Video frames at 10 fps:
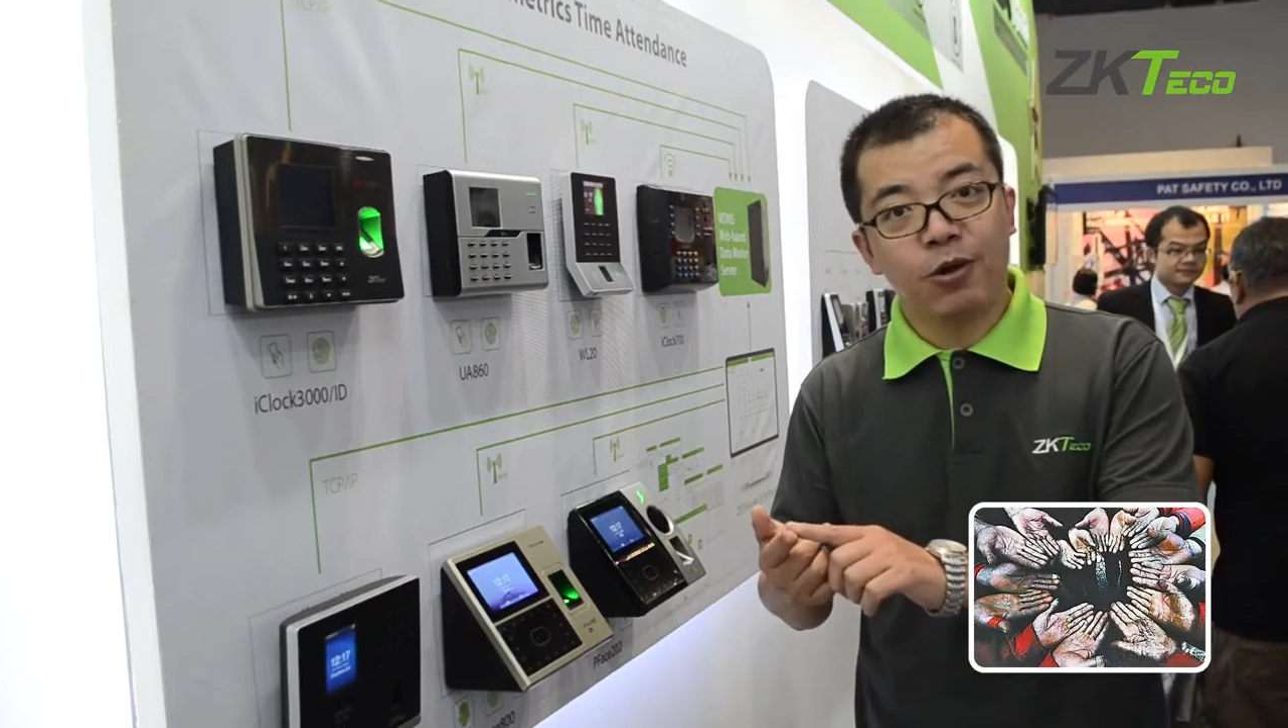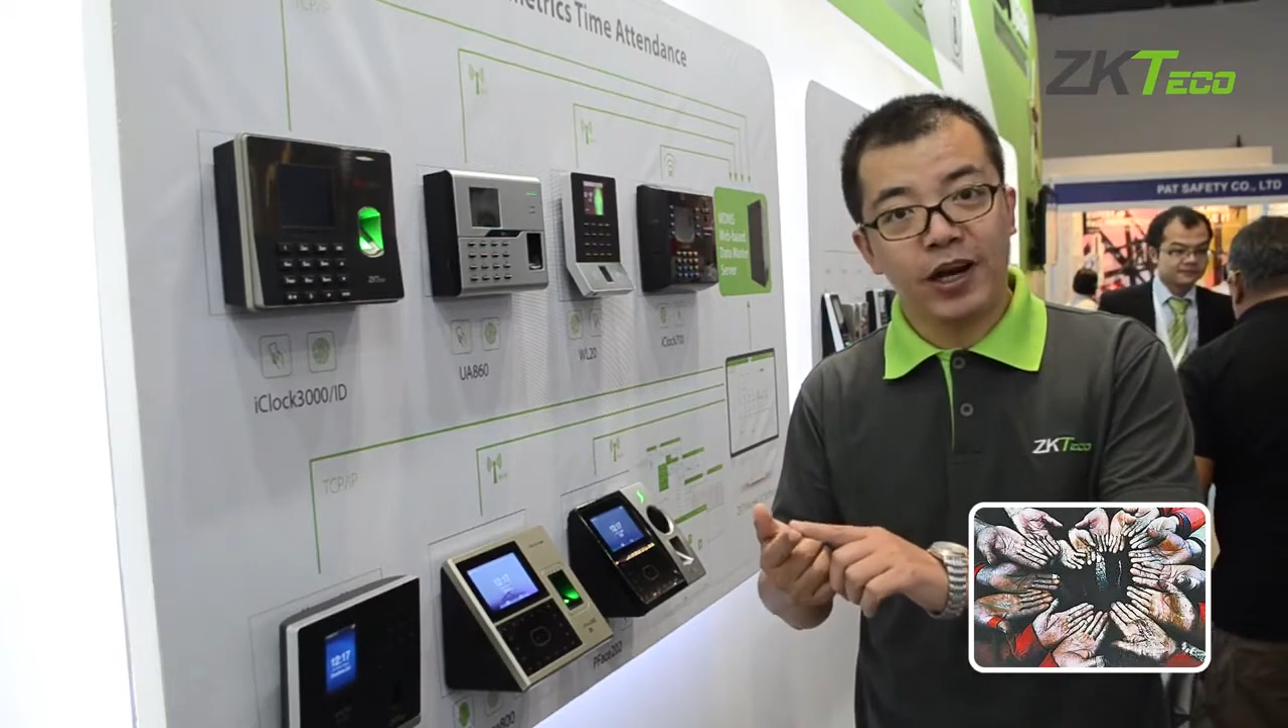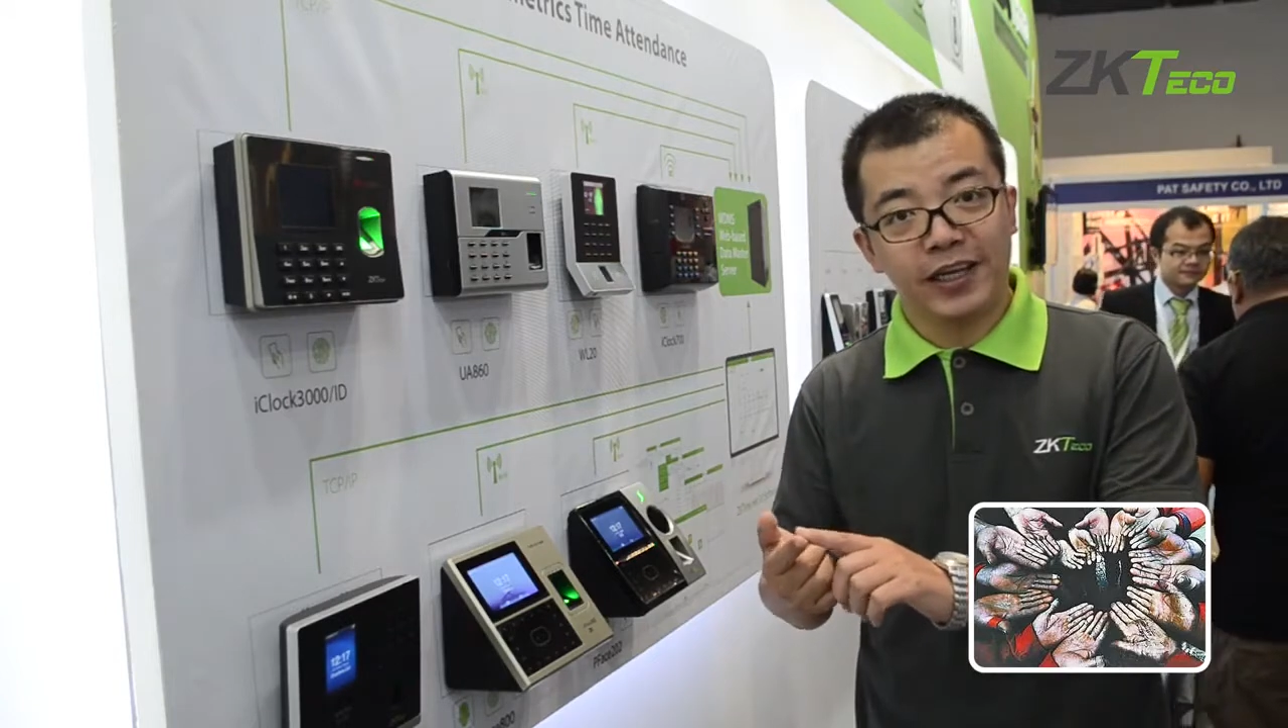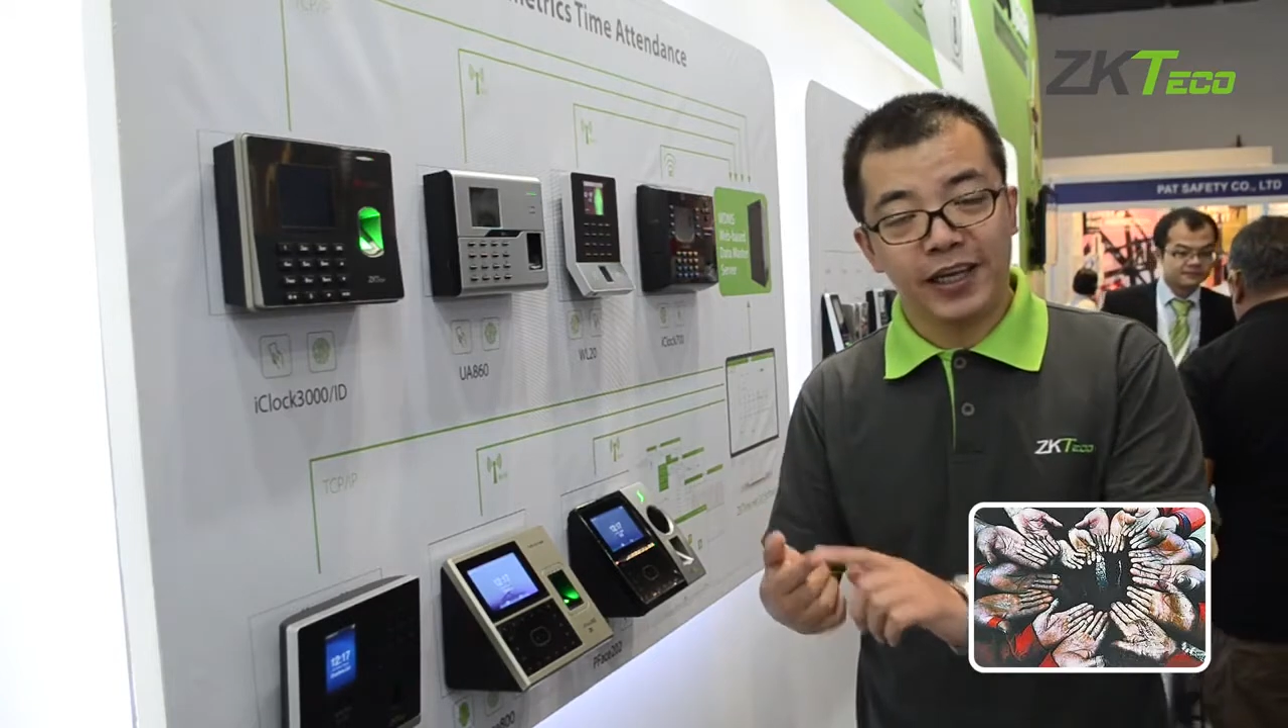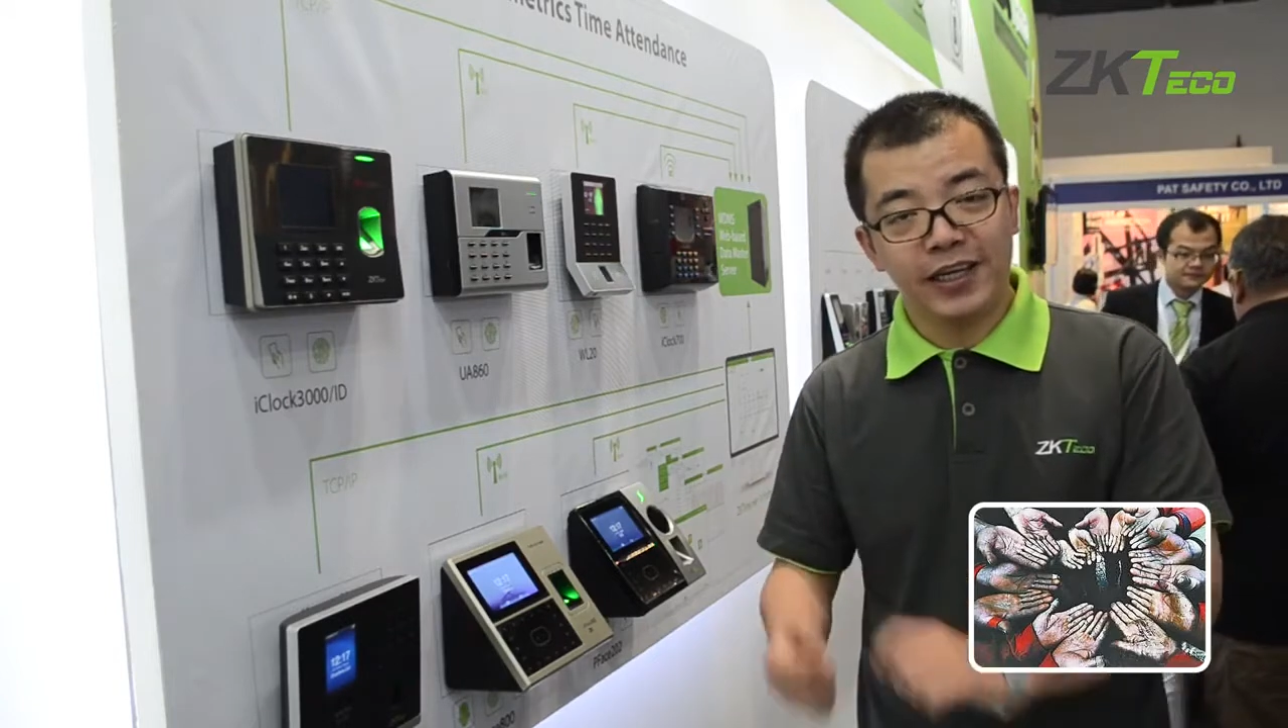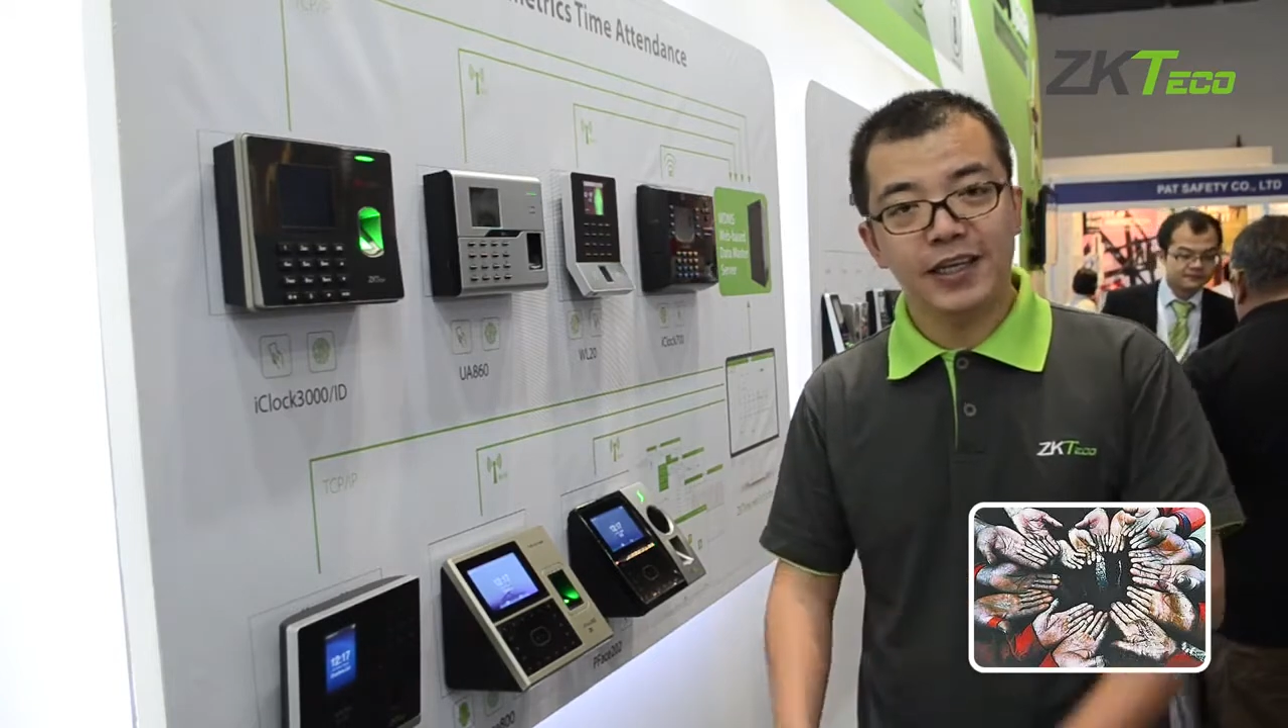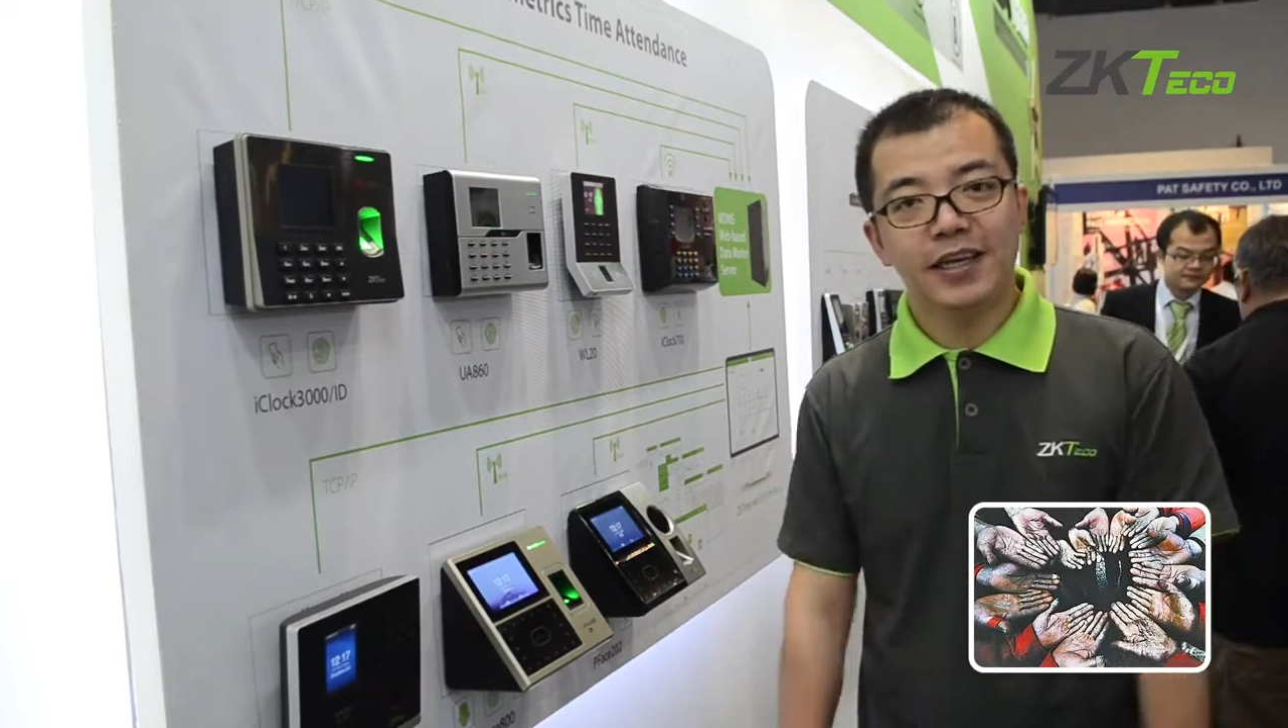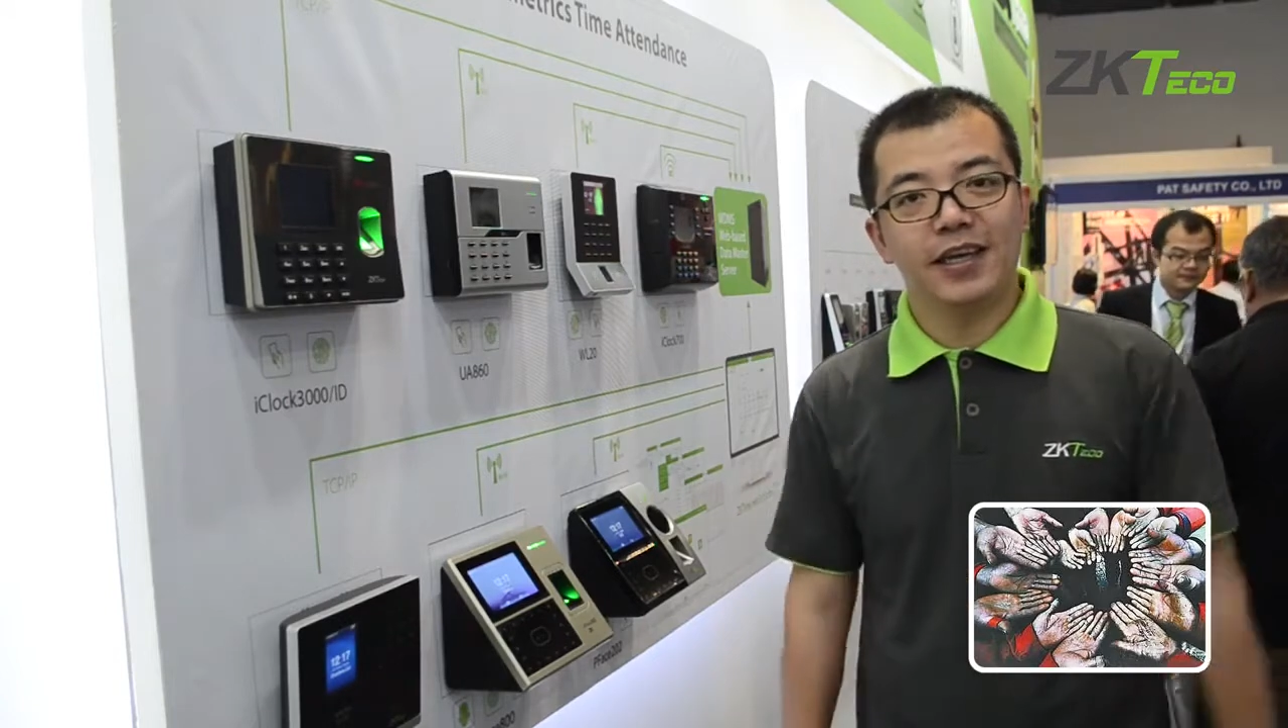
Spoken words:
quality